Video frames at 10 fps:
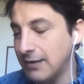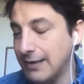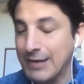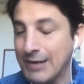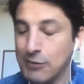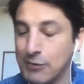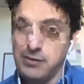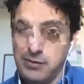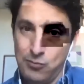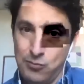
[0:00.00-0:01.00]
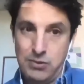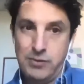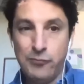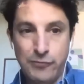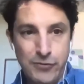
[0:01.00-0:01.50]
well, the
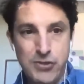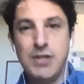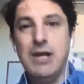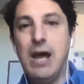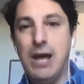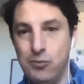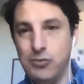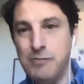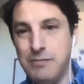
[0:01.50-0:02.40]
first that I would